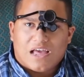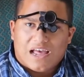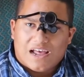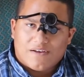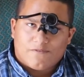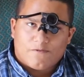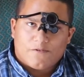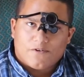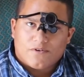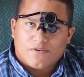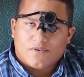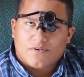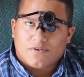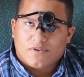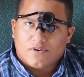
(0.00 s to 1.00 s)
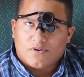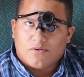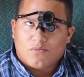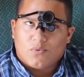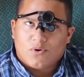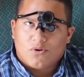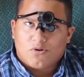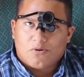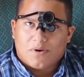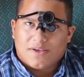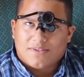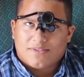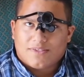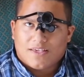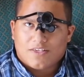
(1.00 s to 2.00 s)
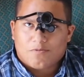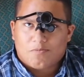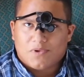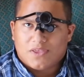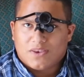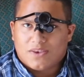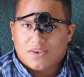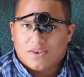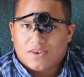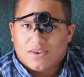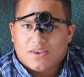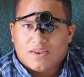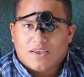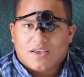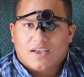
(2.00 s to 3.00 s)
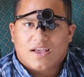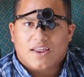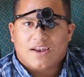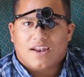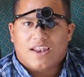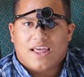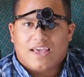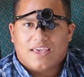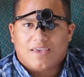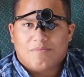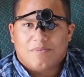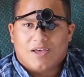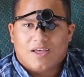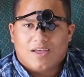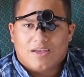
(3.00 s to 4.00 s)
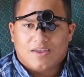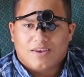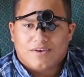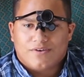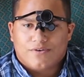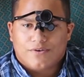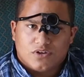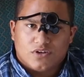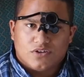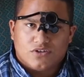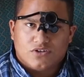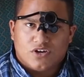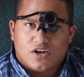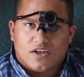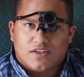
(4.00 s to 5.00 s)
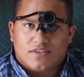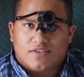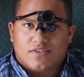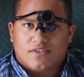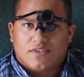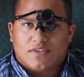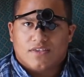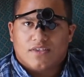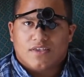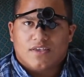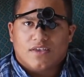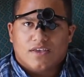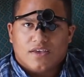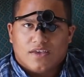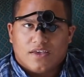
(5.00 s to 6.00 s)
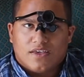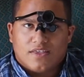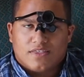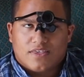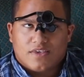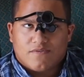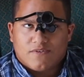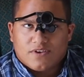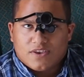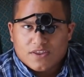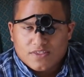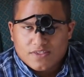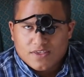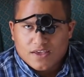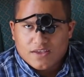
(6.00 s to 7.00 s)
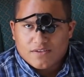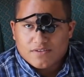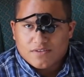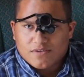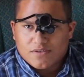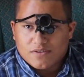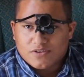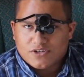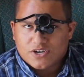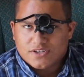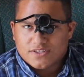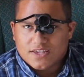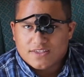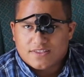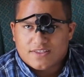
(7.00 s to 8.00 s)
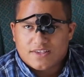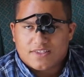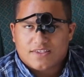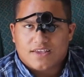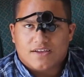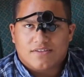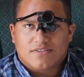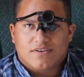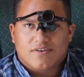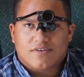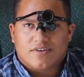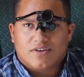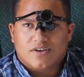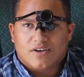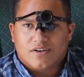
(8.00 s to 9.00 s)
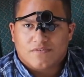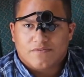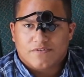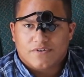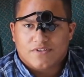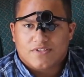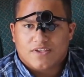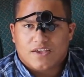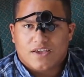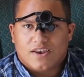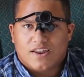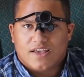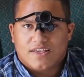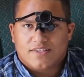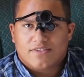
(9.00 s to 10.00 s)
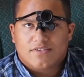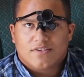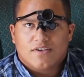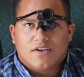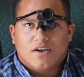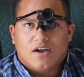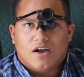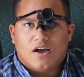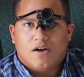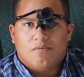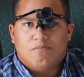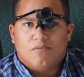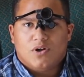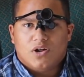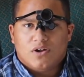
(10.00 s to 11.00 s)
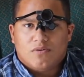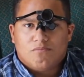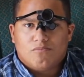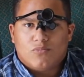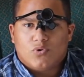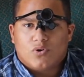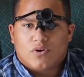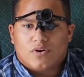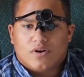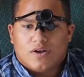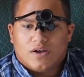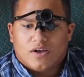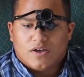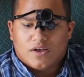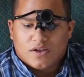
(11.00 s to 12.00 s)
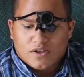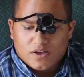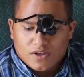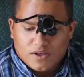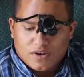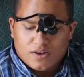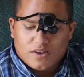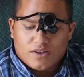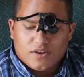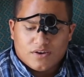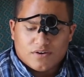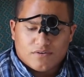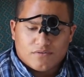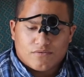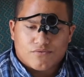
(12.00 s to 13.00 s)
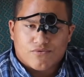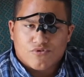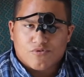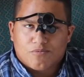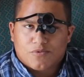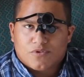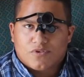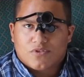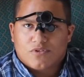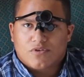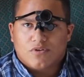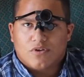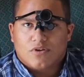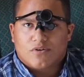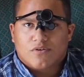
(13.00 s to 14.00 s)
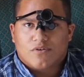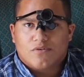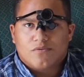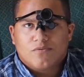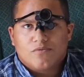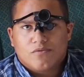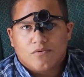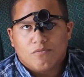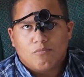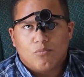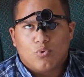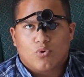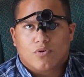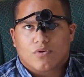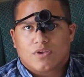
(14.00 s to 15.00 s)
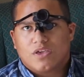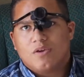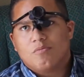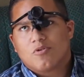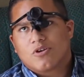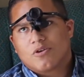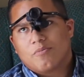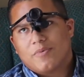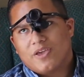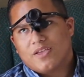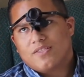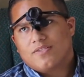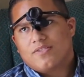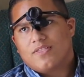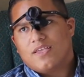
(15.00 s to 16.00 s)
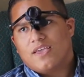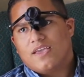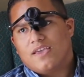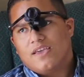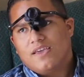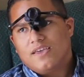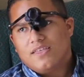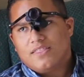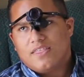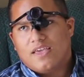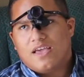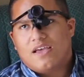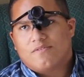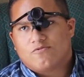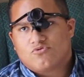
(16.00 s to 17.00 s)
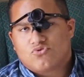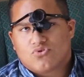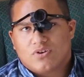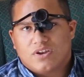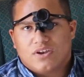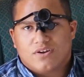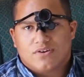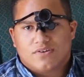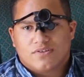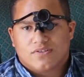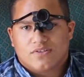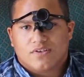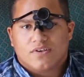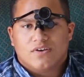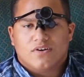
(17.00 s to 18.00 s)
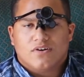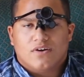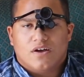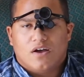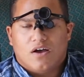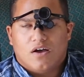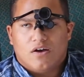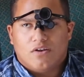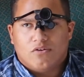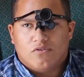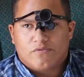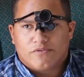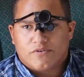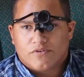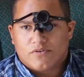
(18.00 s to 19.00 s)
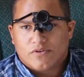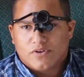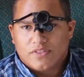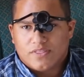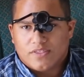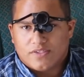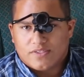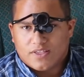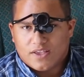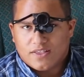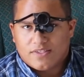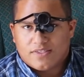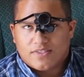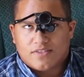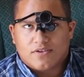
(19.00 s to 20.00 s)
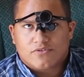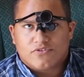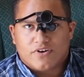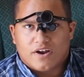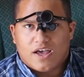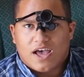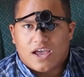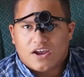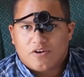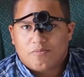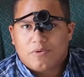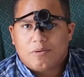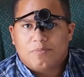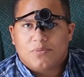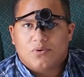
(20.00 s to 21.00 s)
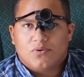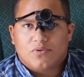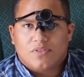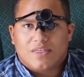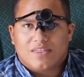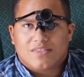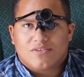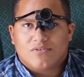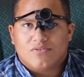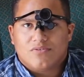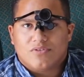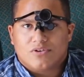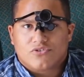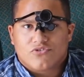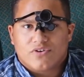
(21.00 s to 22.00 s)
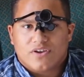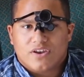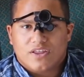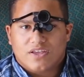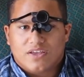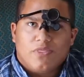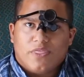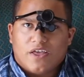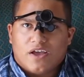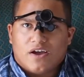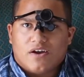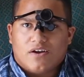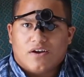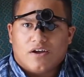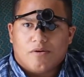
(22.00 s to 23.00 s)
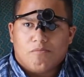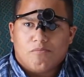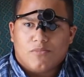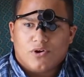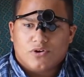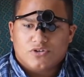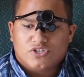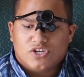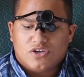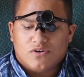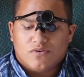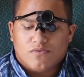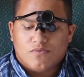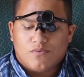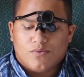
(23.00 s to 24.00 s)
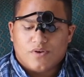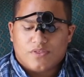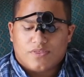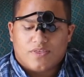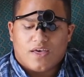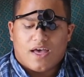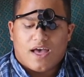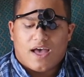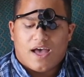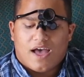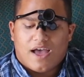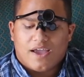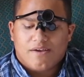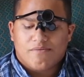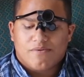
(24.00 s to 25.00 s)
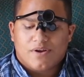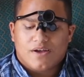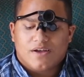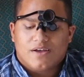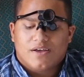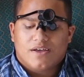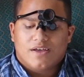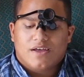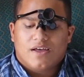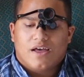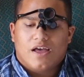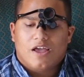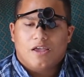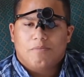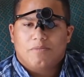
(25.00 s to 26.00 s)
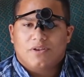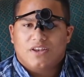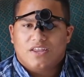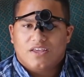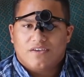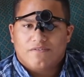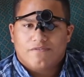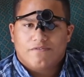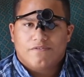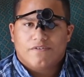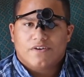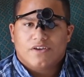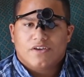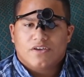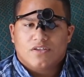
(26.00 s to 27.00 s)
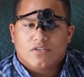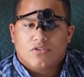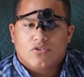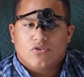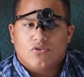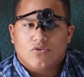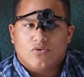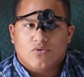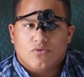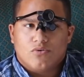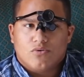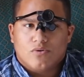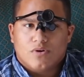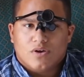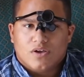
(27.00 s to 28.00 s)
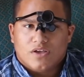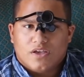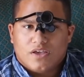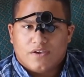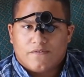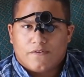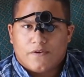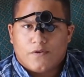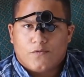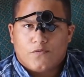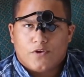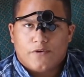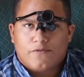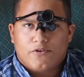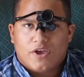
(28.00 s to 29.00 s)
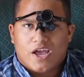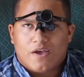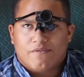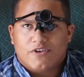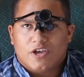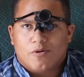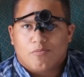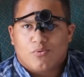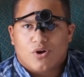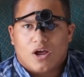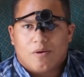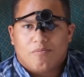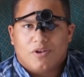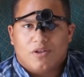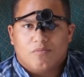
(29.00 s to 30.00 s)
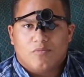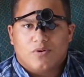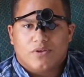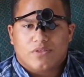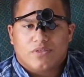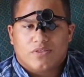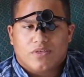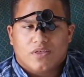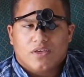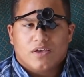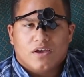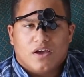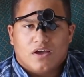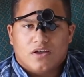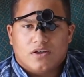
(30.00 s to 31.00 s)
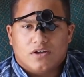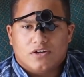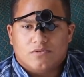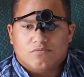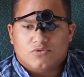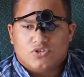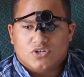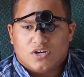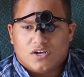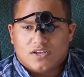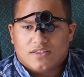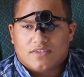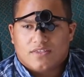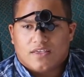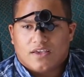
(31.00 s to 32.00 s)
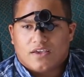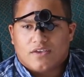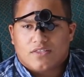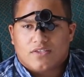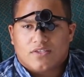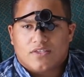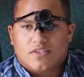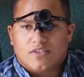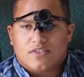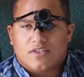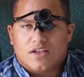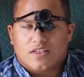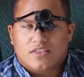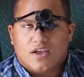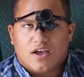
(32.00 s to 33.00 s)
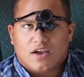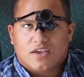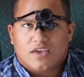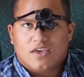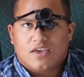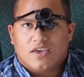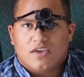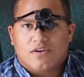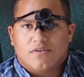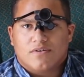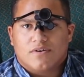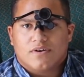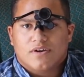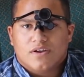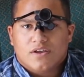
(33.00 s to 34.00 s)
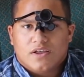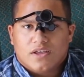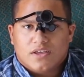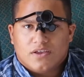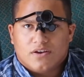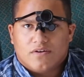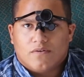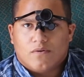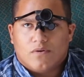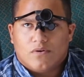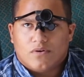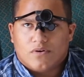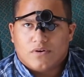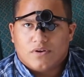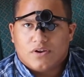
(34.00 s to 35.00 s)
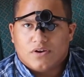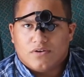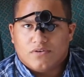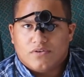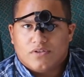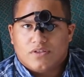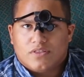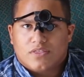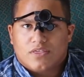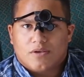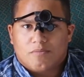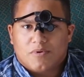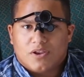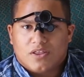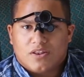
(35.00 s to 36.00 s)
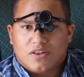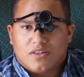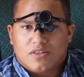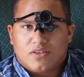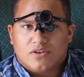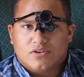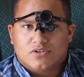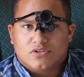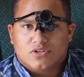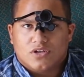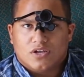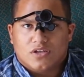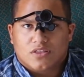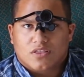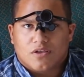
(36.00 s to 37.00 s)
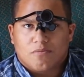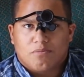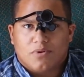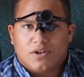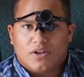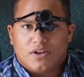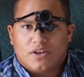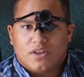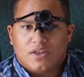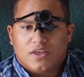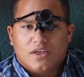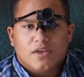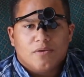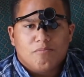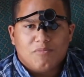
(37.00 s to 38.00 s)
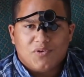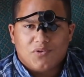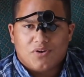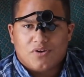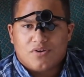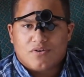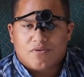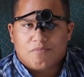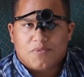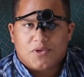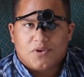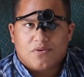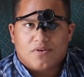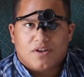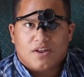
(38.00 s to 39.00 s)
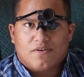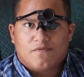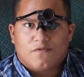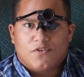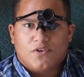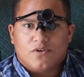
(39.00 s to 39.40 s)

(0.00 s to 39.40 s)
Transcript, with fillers: after you know Window Eyes has been kind of lagging behind, Jaws is giving discount. Jaws has discounts here at the conference and has um, more uh, uh, you know groups to learn more keyboard commands. They they have trainers uh, all over the states. They're trying to hire people that, to do the training. They are merging with Aira, I believe, to if, if, if you're having a problem with um, JAWS, like it's it's not talking or or you know somebody just uh, completely muted your computer and left